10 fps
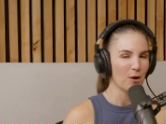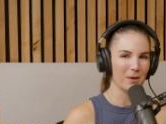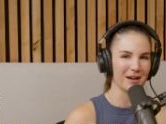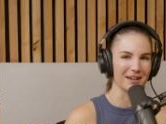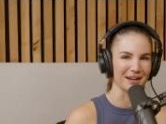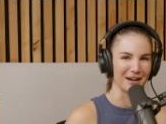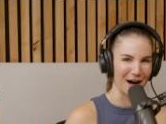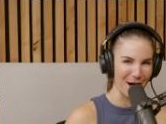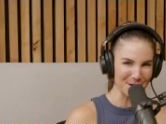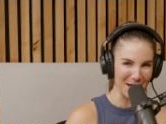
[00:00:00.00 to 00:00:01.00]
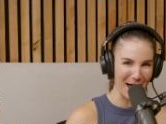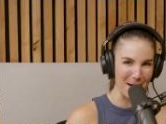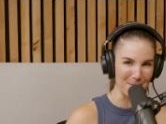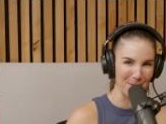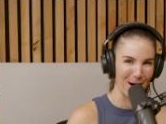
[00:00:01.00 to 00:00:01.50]
We're gonna cut
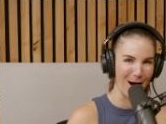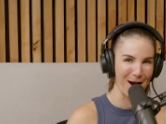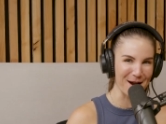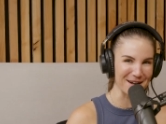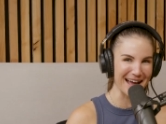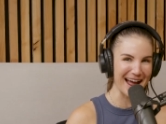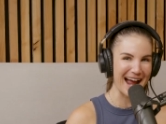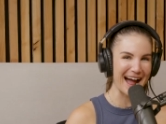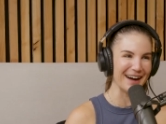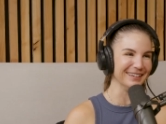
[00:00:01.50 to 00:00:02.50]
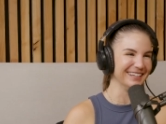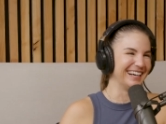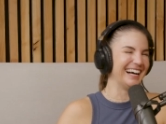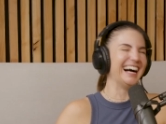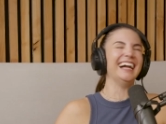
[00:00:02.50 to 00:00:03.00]
that part out.
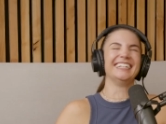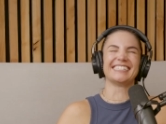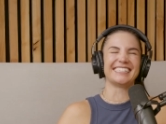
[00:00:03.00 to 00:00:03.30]
I'm just